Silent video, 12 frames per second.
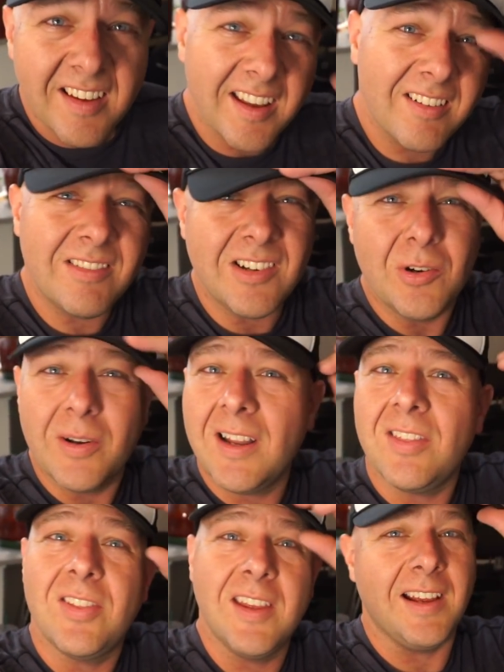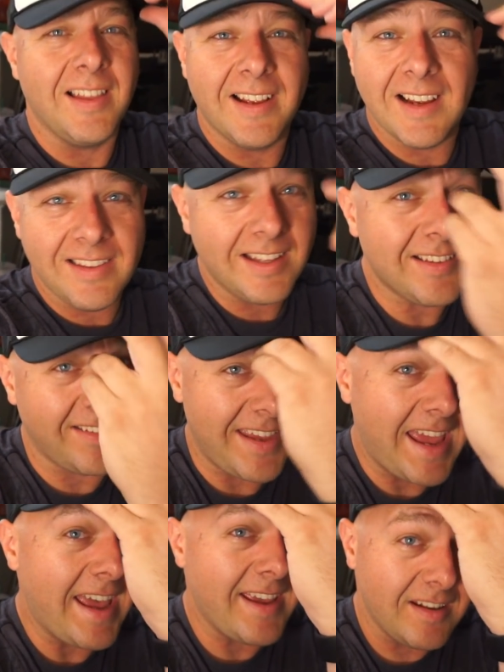I don't know what I think. Like, I like this
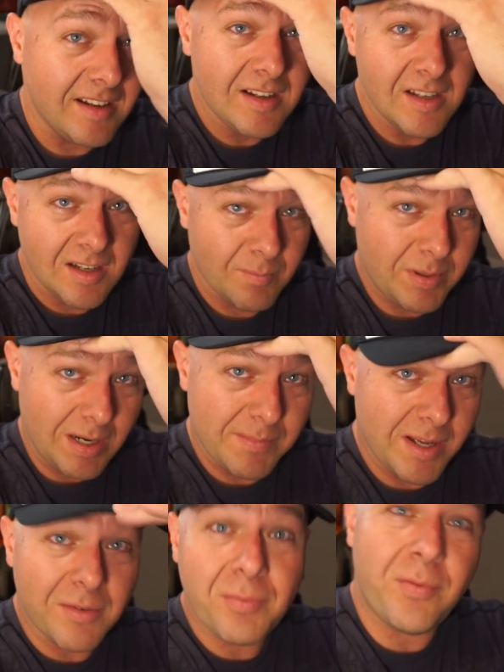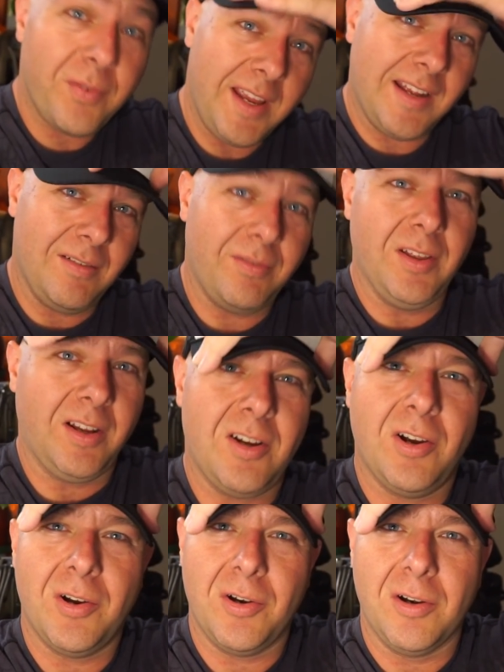hat, but I'm not a fan of the
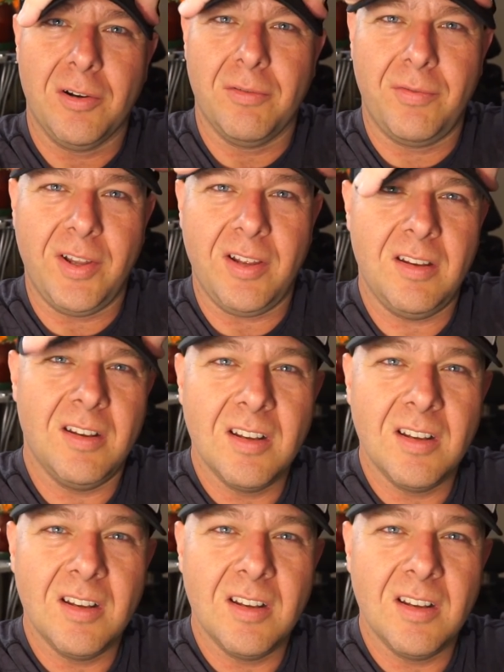curved